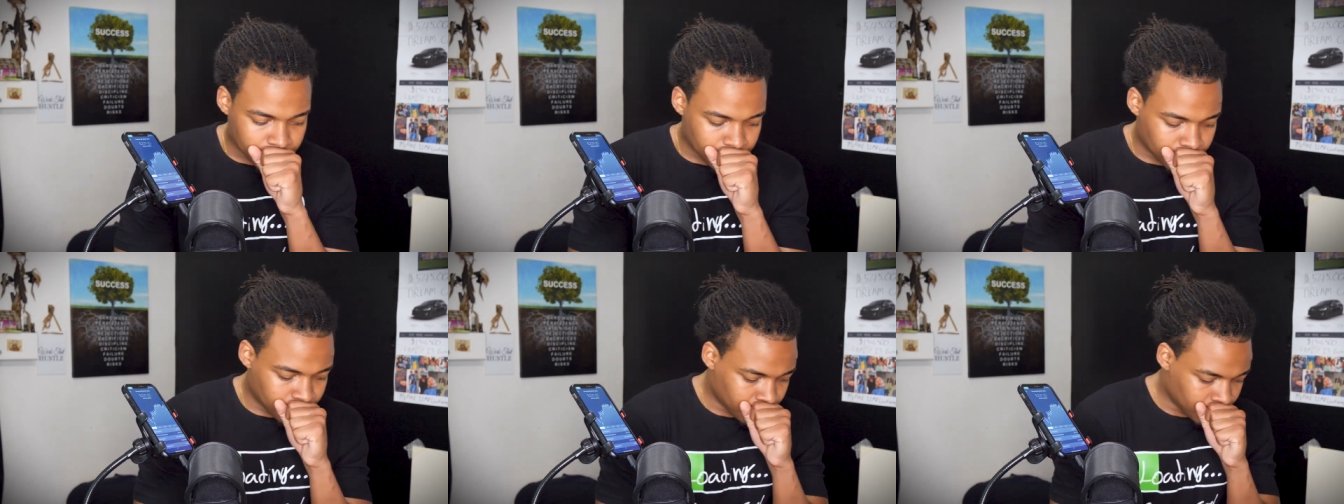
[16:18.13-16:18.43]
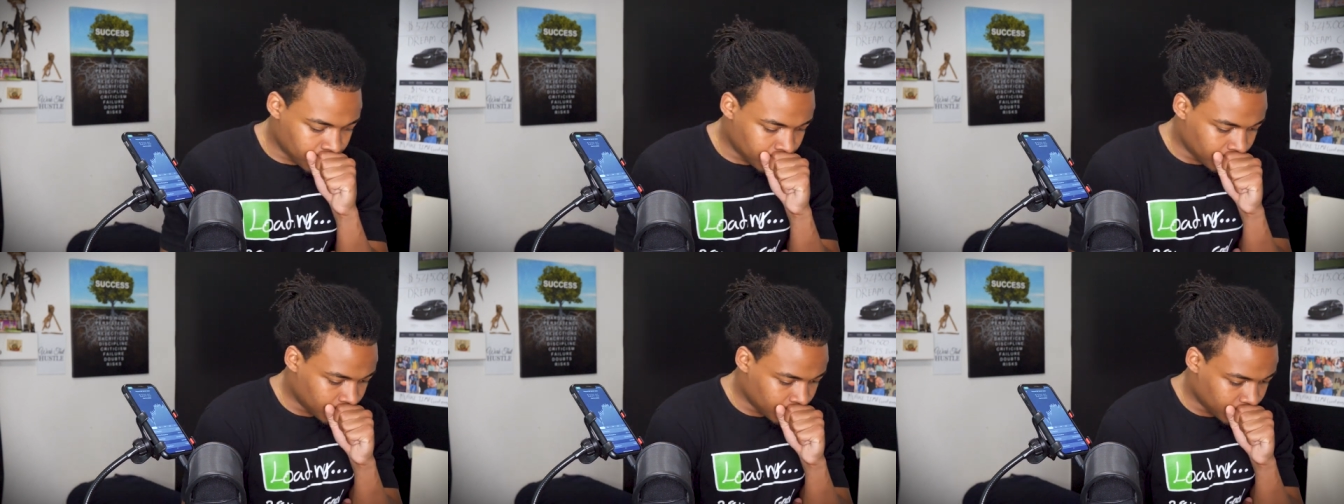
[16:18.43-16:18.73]
No,
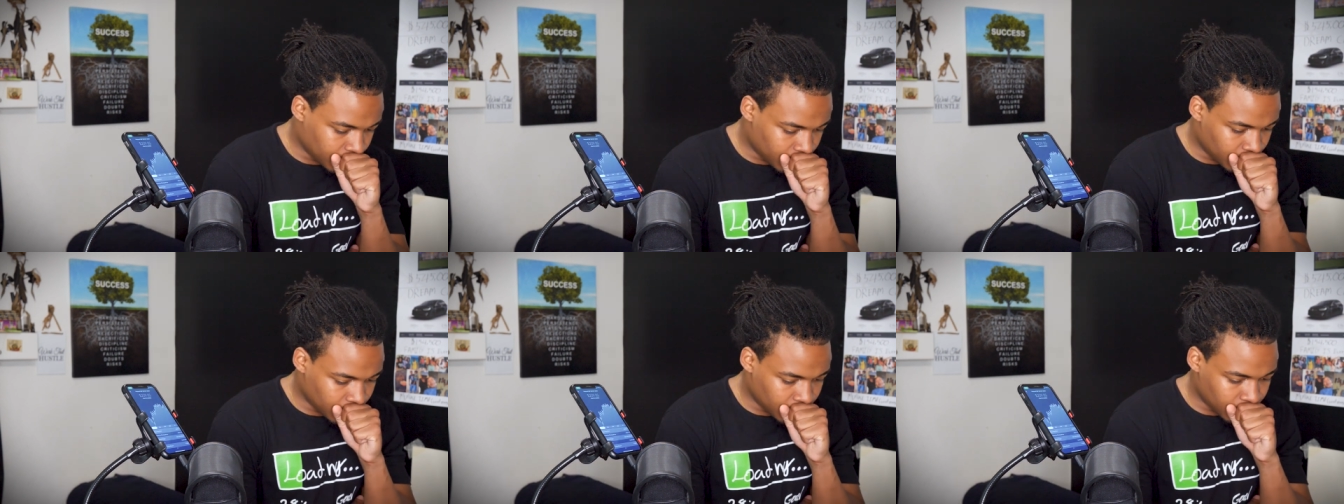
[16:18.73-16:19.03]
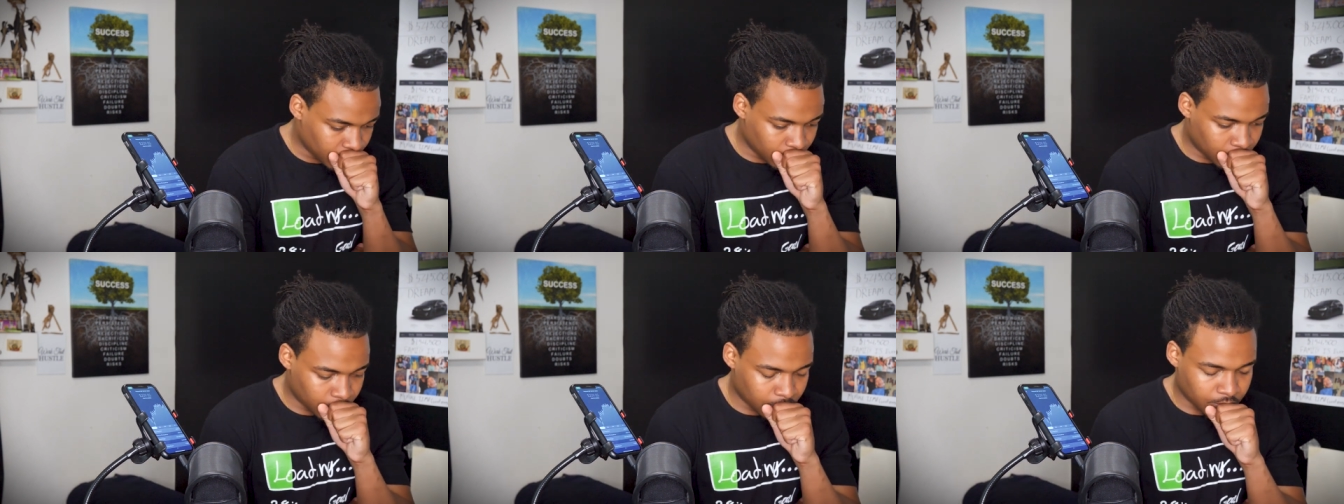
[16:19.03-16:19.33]
so like ninety
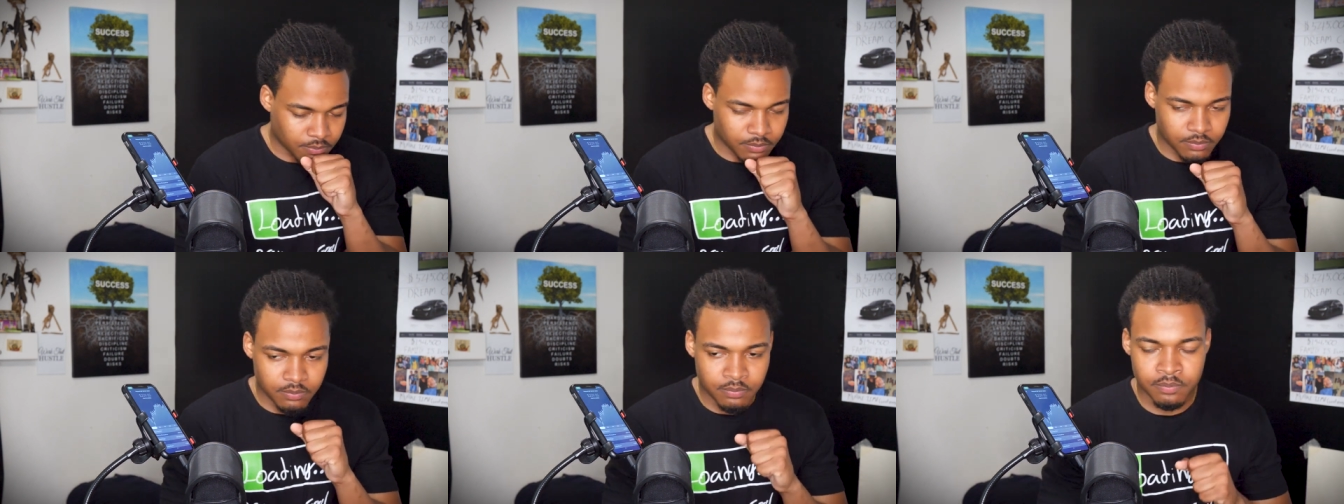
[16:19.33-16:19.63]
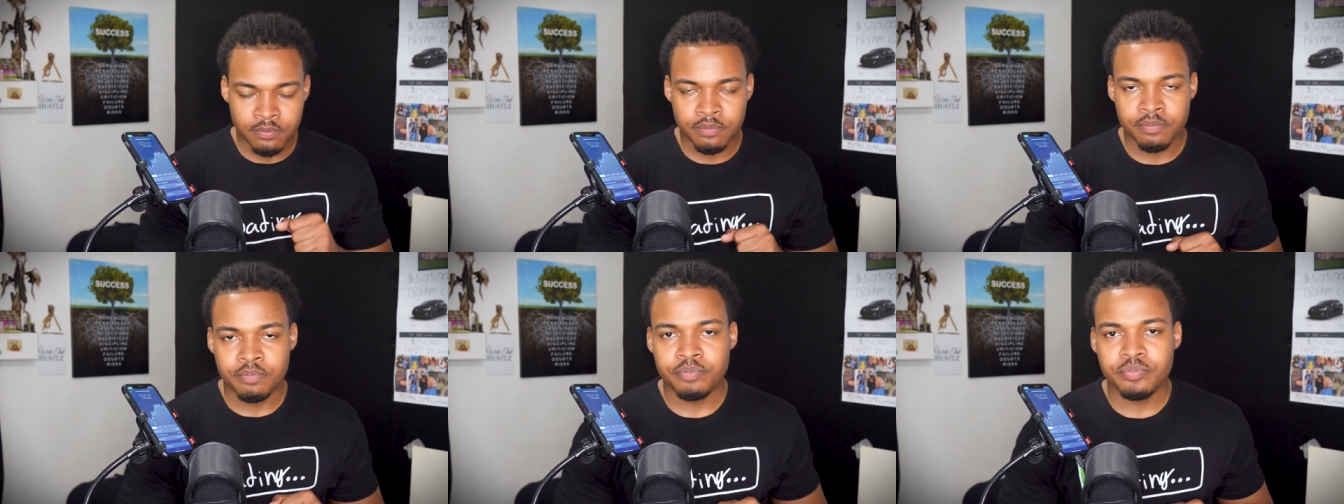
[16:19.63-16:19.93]
percent
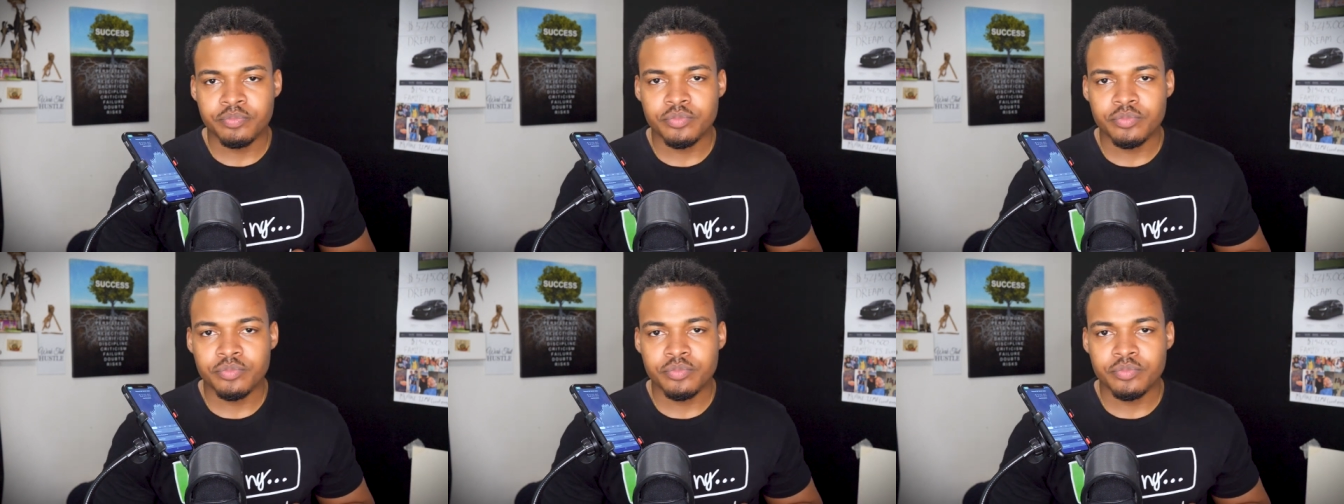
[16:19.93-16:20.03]
of the time,